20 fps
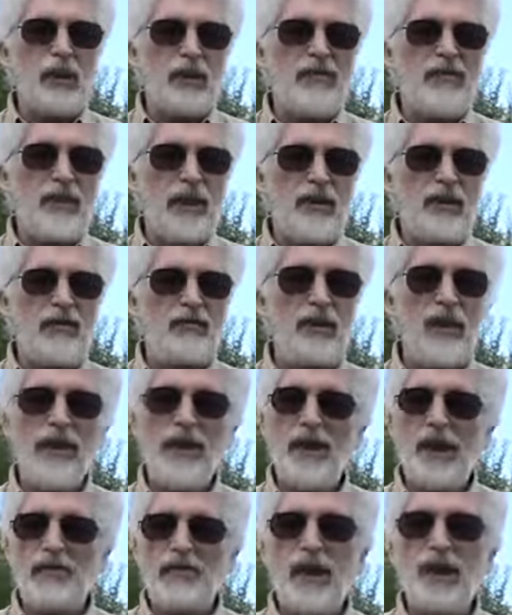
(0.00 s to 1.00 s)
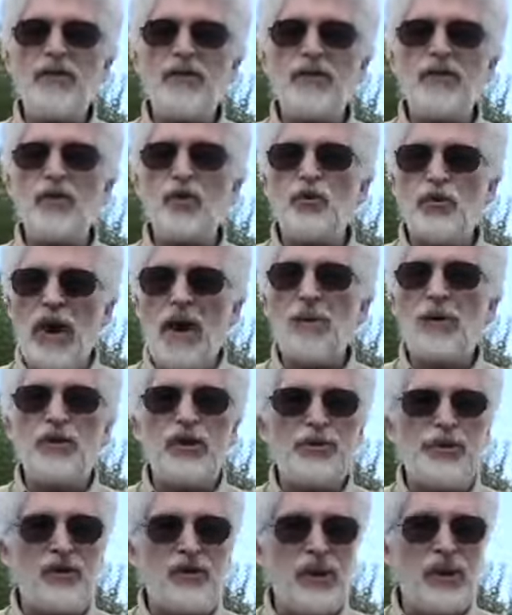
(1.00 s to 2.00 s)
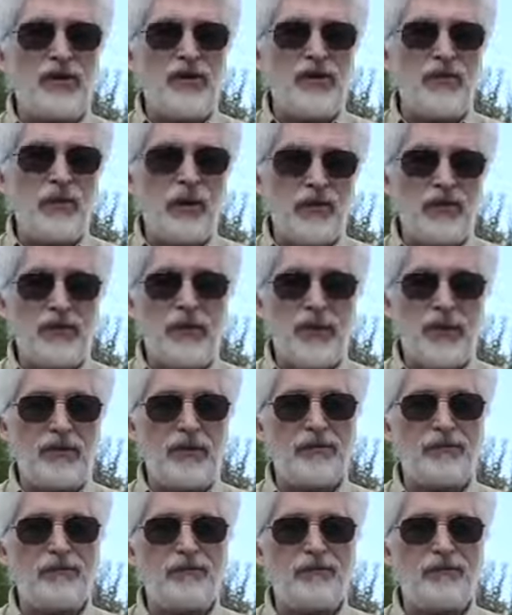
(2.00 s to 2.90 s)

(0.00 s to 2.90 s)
briefcase as agents scrambled to protect the president.